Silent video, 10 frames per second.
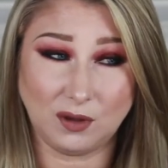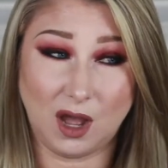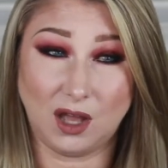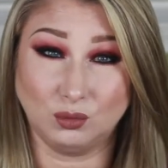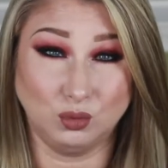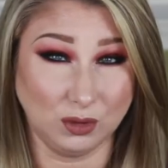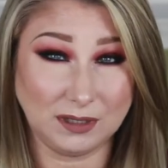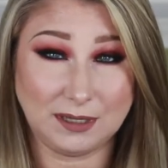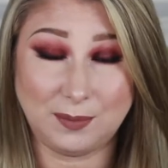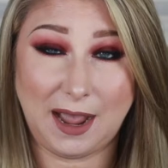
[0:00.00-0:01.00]

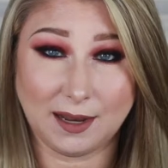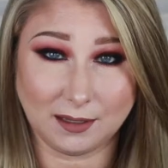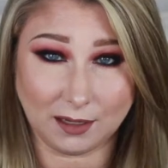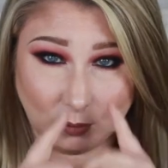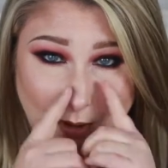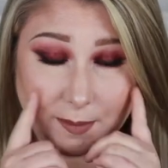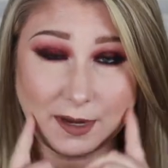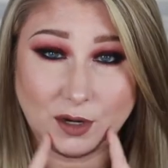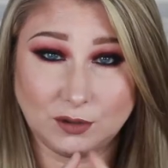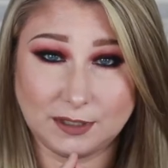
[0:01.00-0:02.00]
really bad, like around my
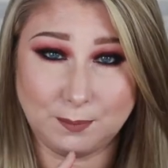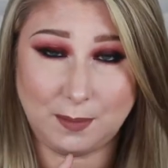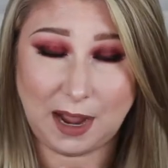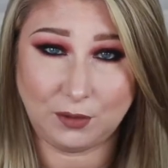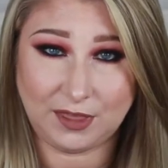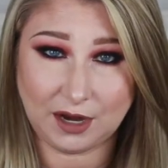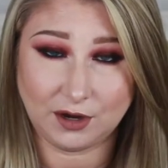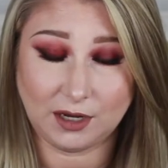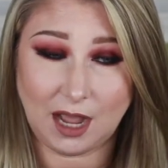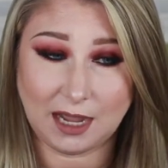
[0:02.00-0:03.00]
nose and mouth area.